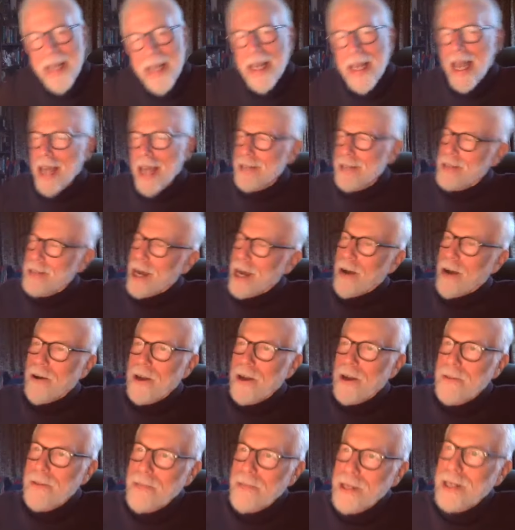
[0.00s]
And now
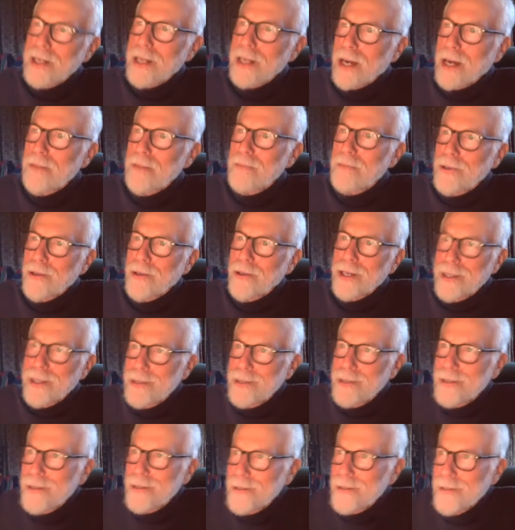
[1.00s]
I think I'm going
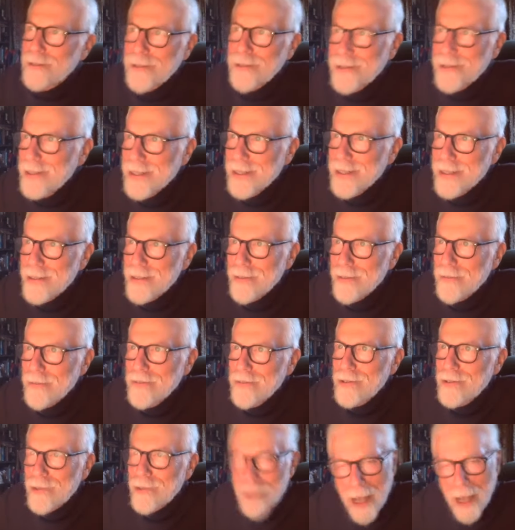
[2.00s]
to
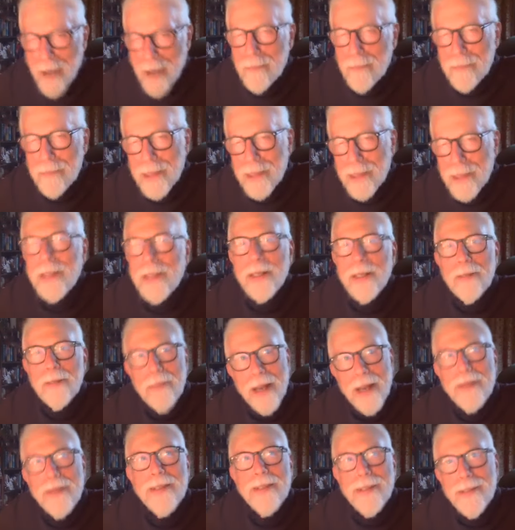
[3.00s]
stop being a
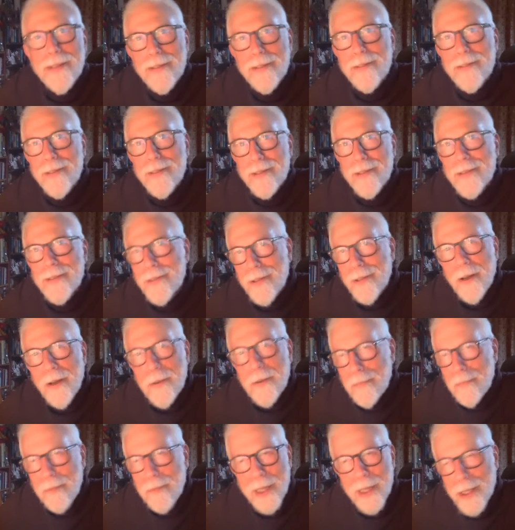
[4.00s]
Methodist and
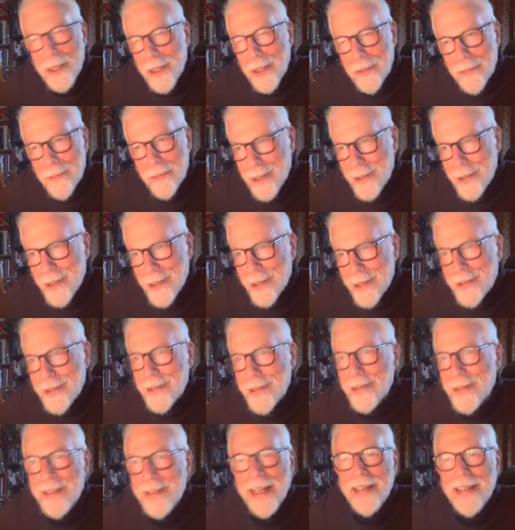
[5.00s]
start being a
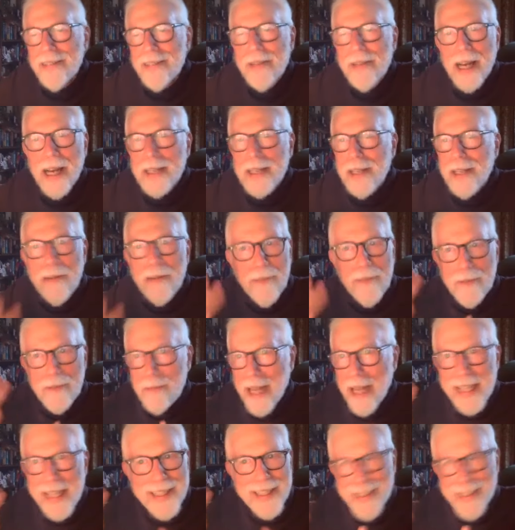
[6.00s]
magician. I never
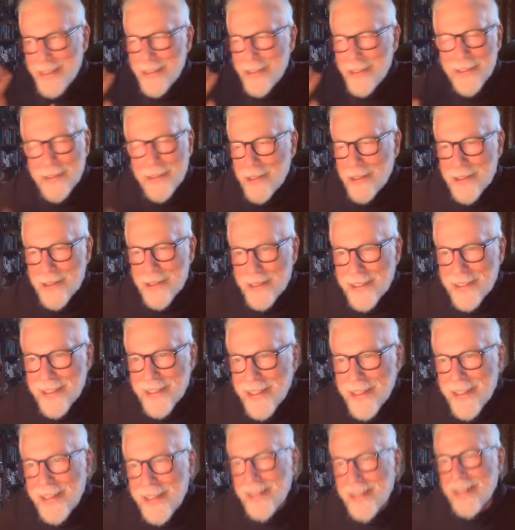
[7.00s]
made a decision
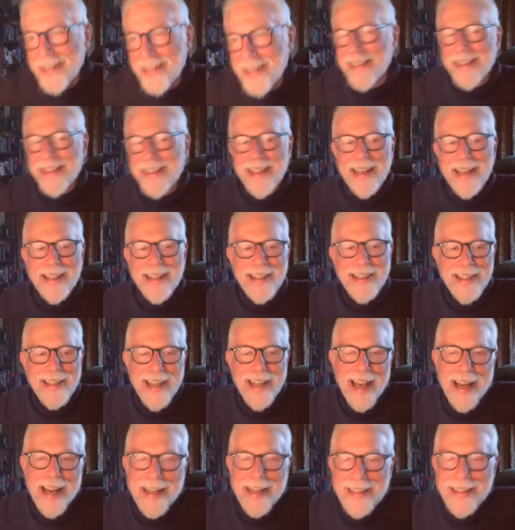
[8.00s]
like
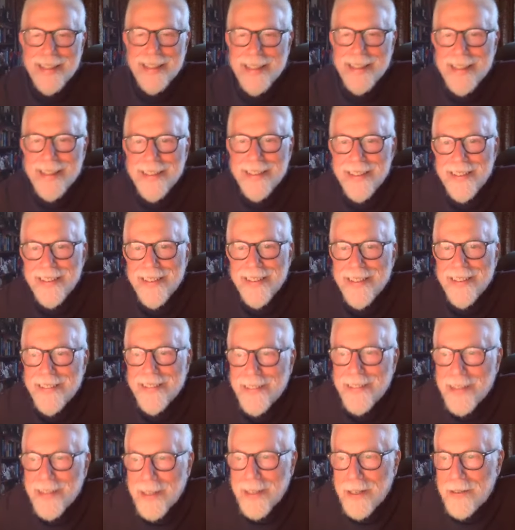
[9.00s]
that,
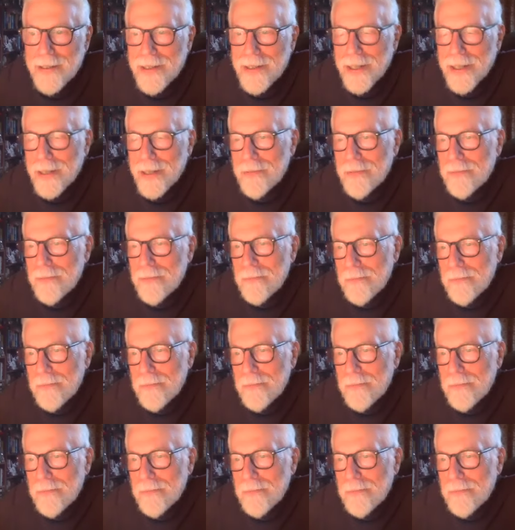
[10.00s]
okay? The